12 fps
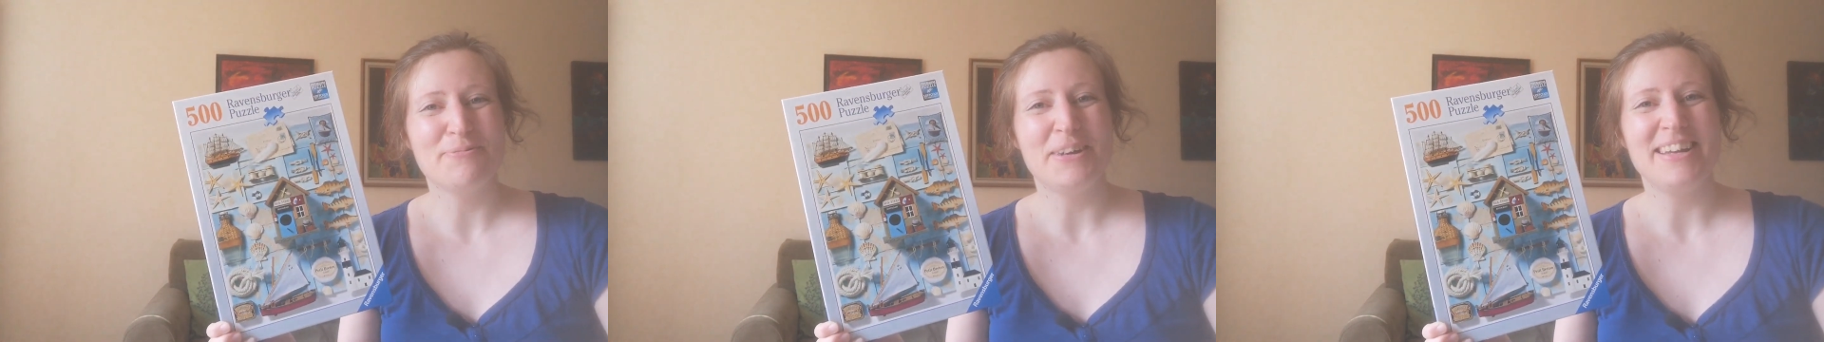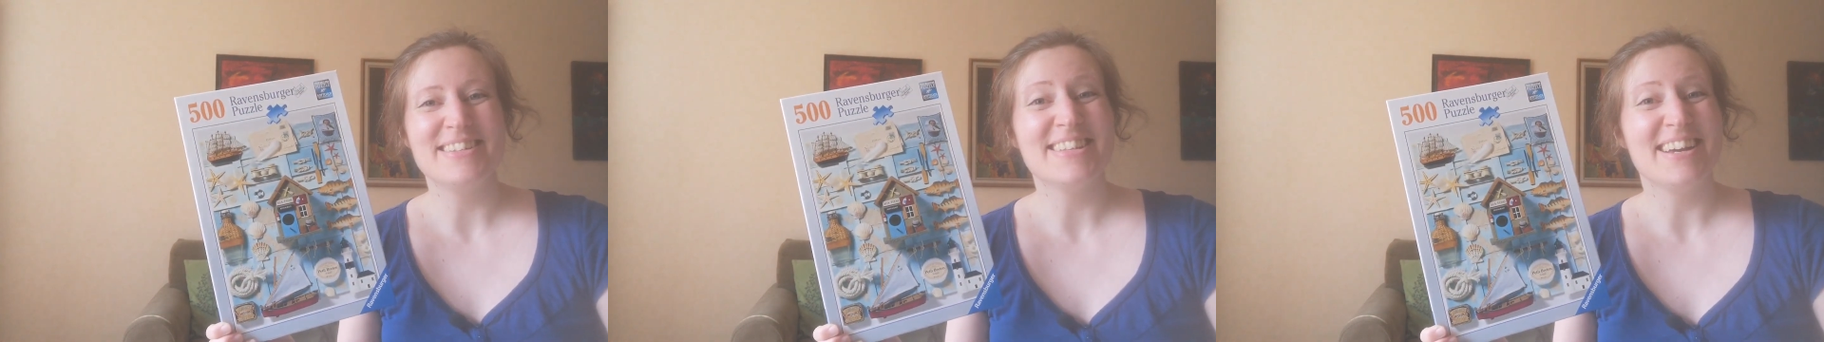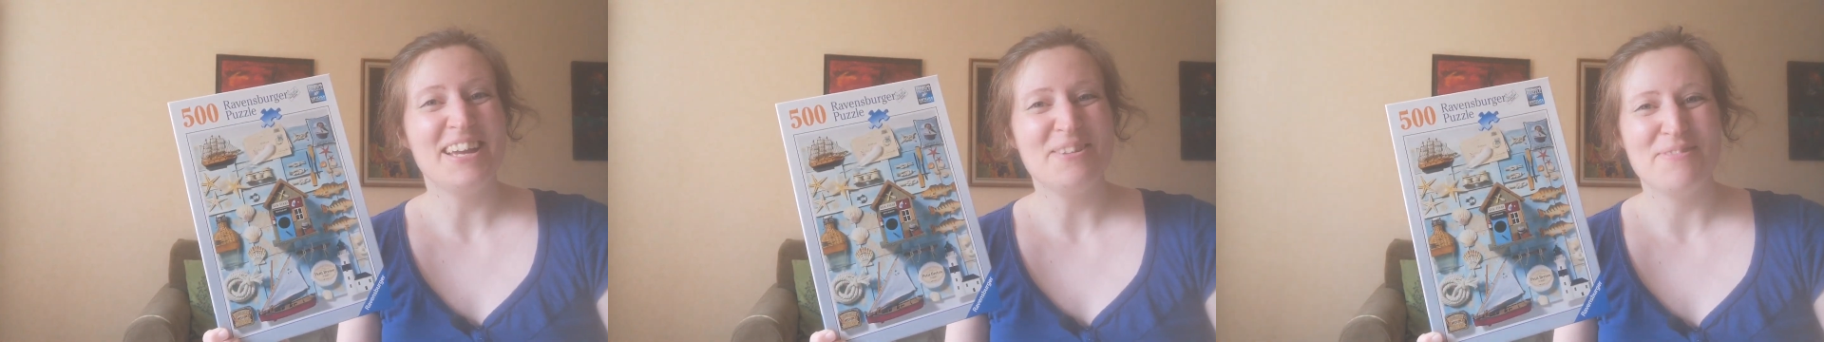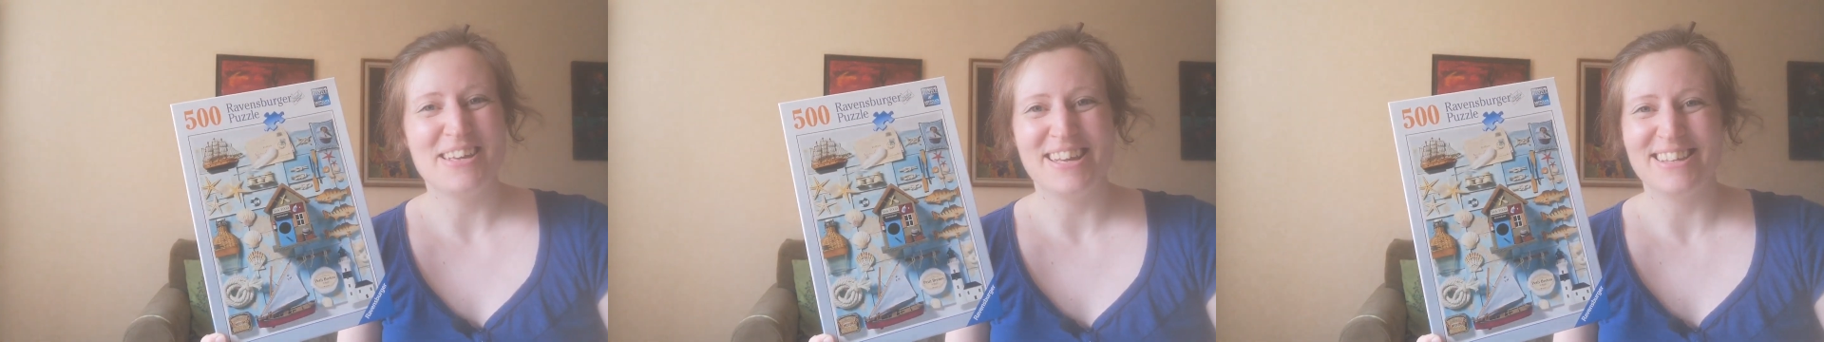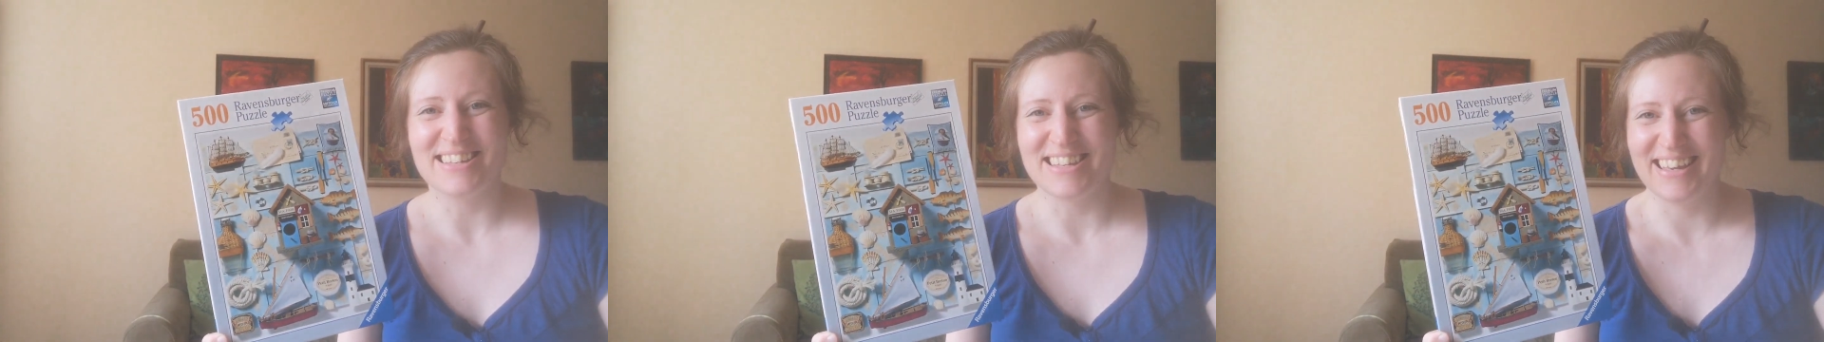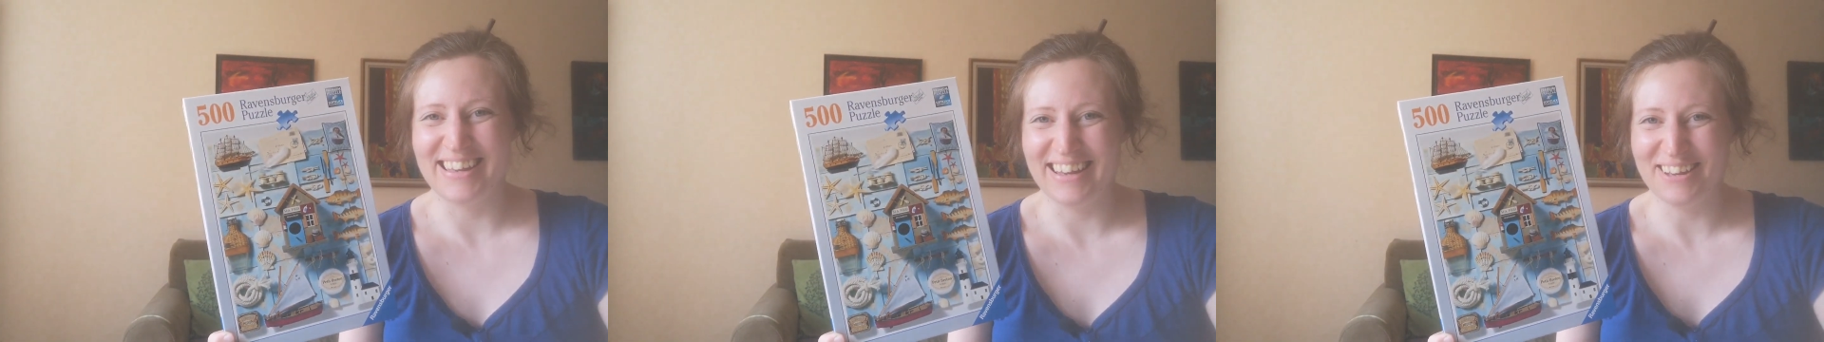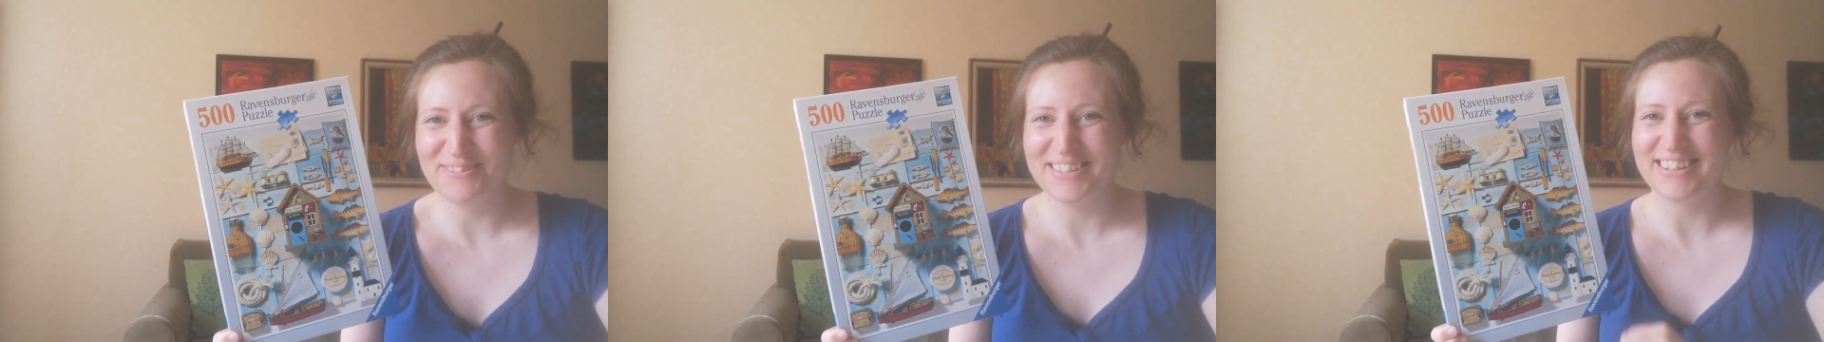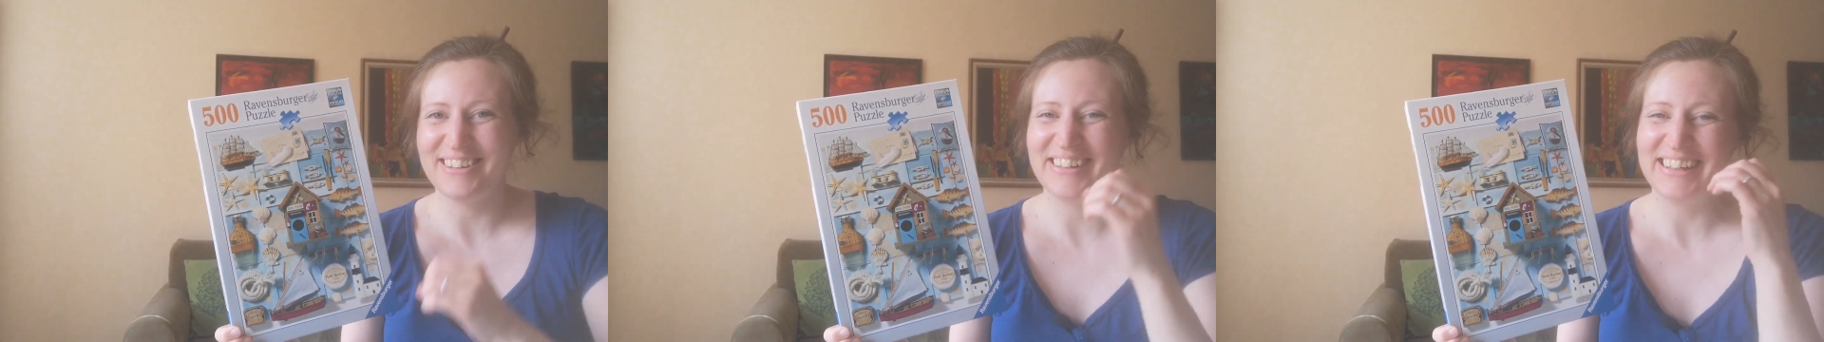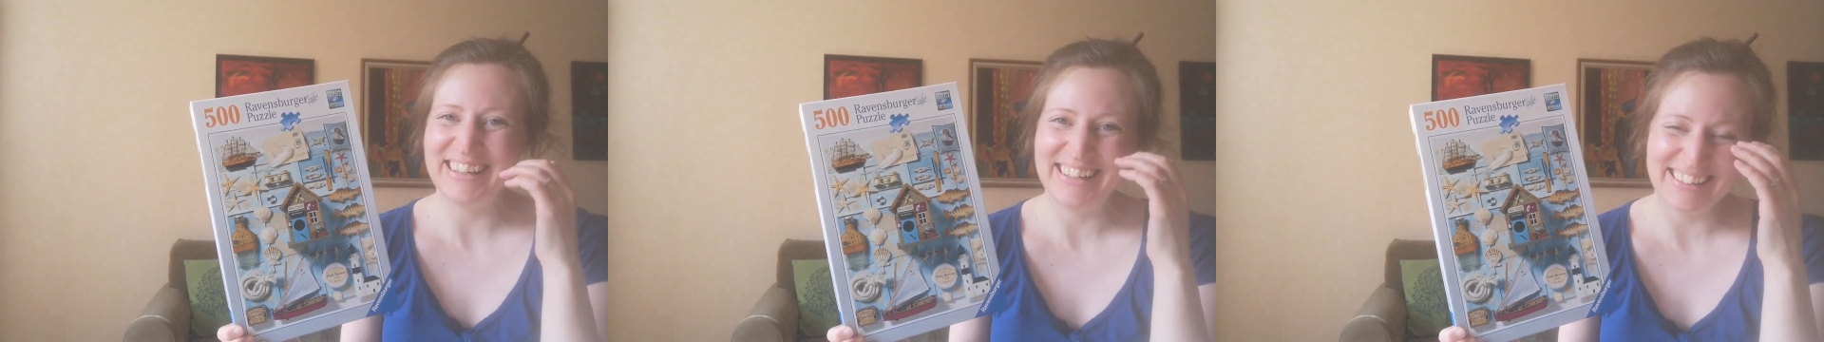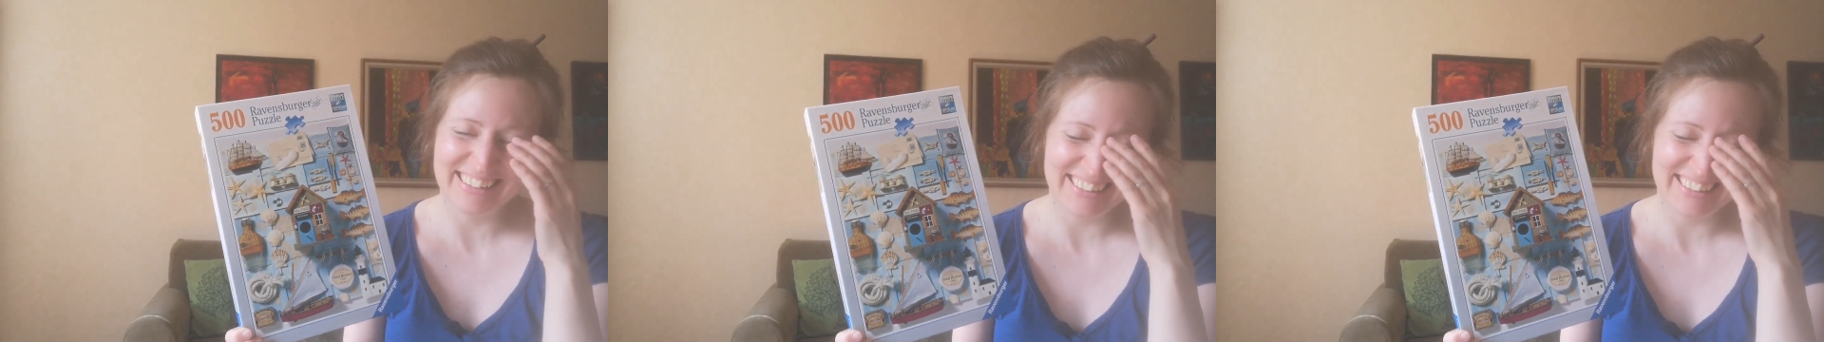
my time yet. I'm sorry.